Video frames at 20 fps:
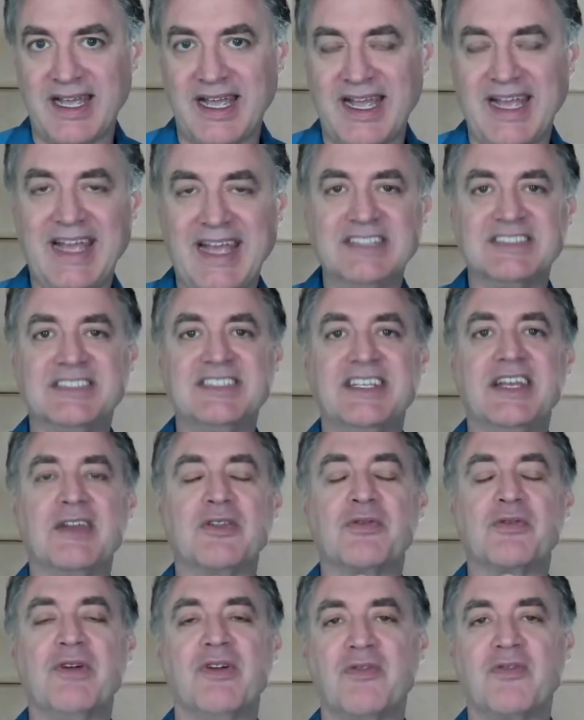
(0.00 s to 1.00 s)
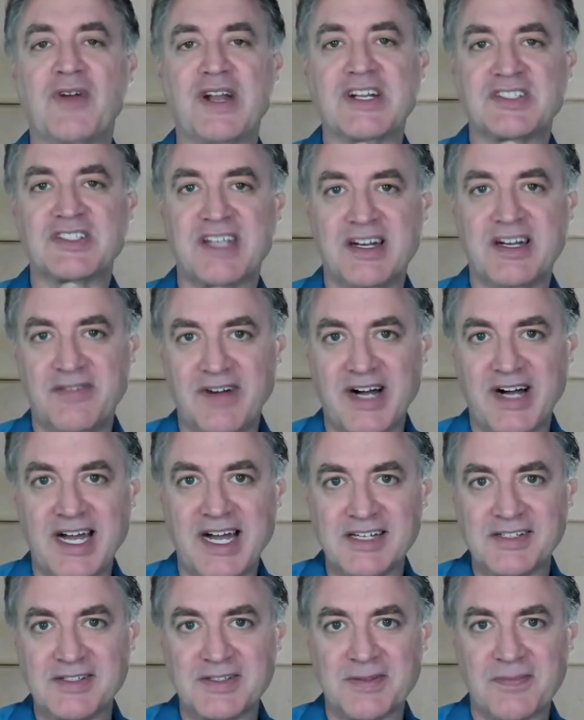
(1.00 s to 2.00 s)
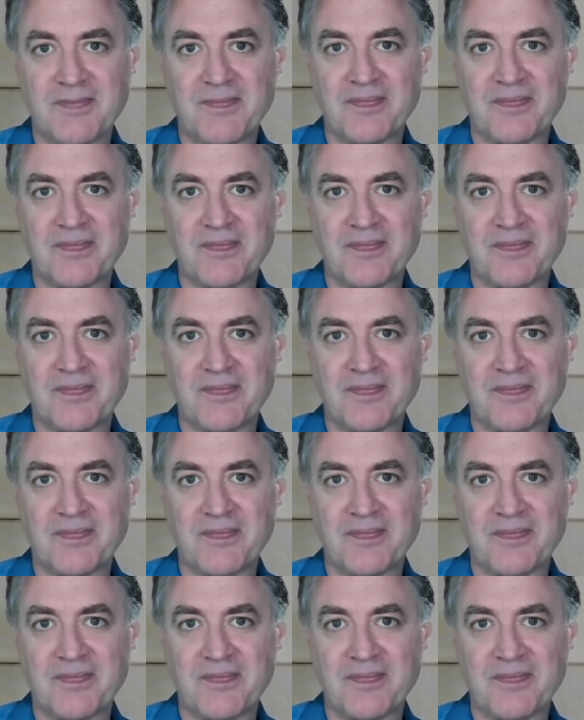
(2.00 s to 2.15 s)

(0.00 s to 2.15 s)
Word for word: and see it through a fresh set of eyes.